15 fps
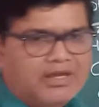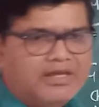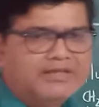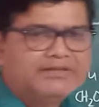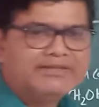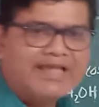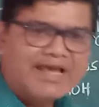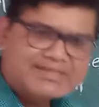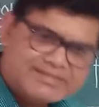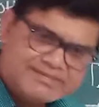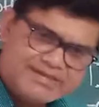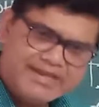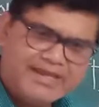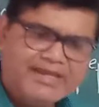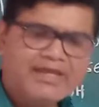In next
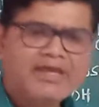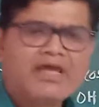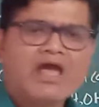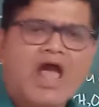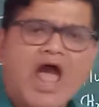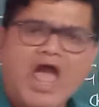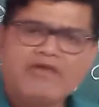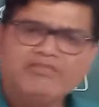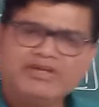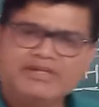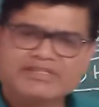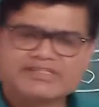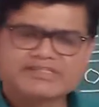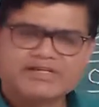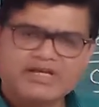day, I will
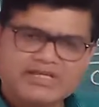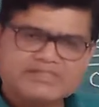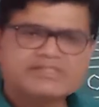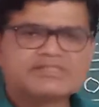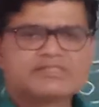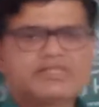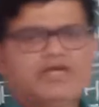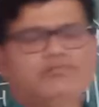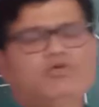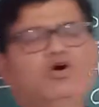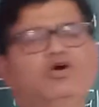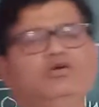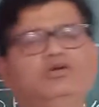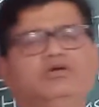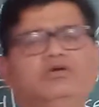discuss
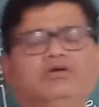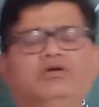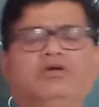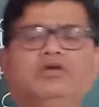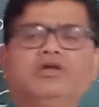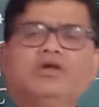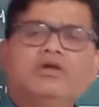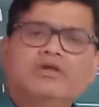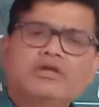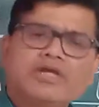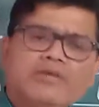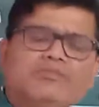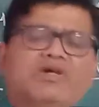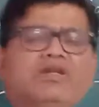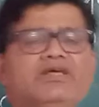about
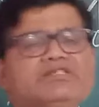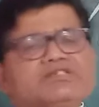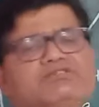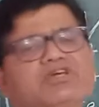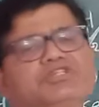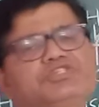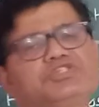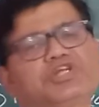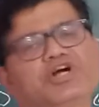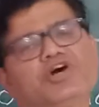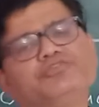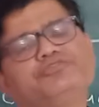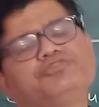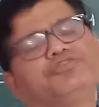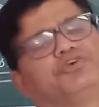chemical structure
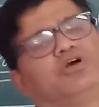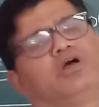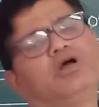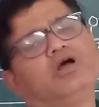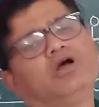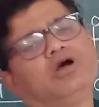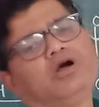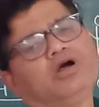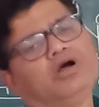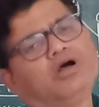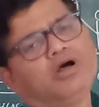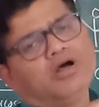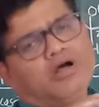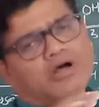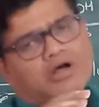of
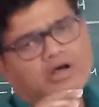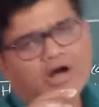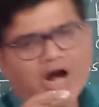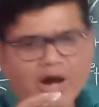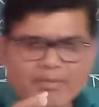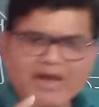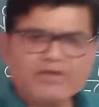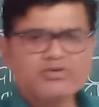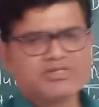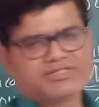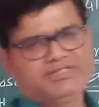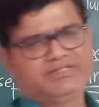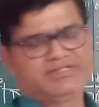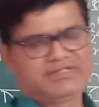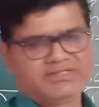amino
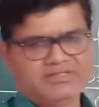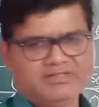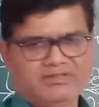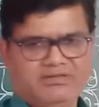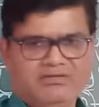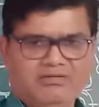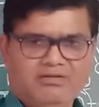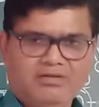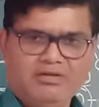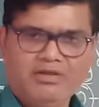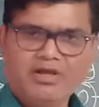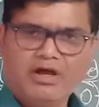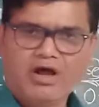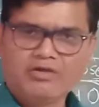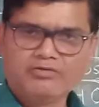acids.
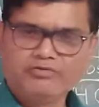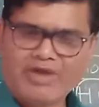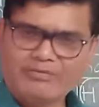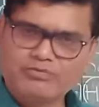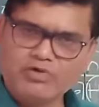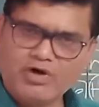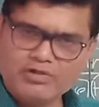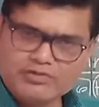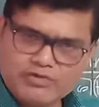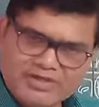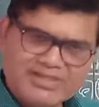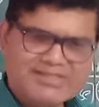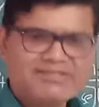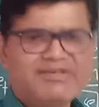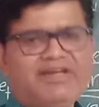You have to also
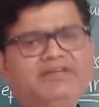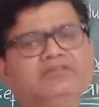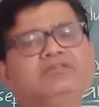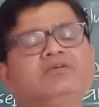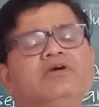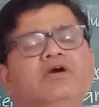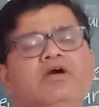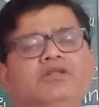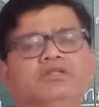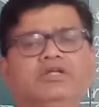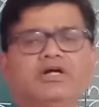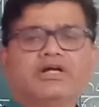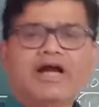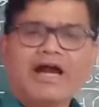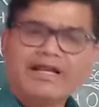understand
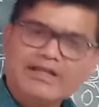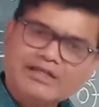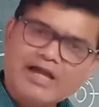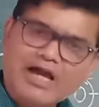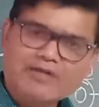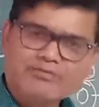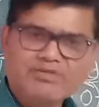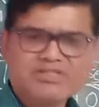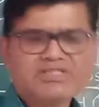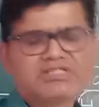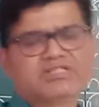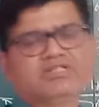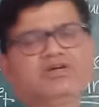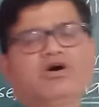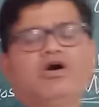the chiral carbons
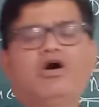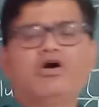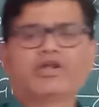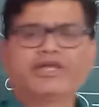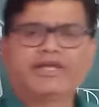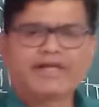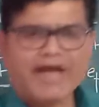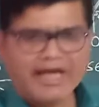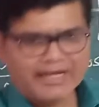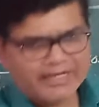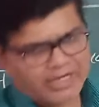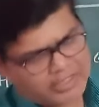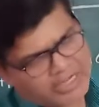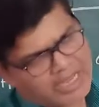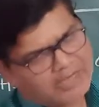or
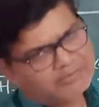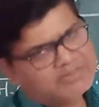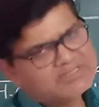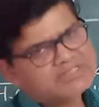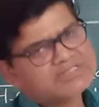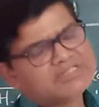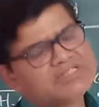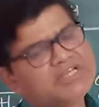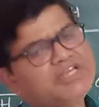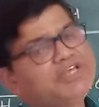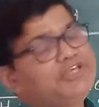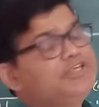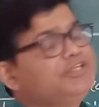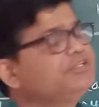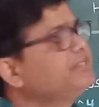achiral carbons
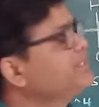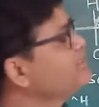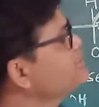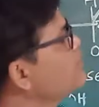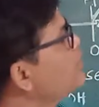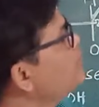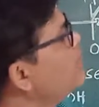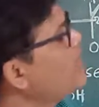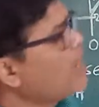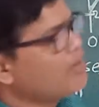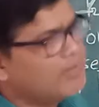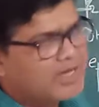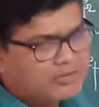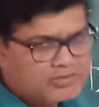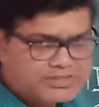in case of
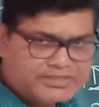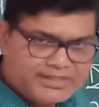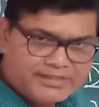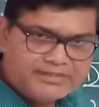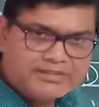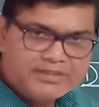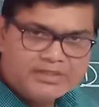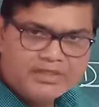amino acid,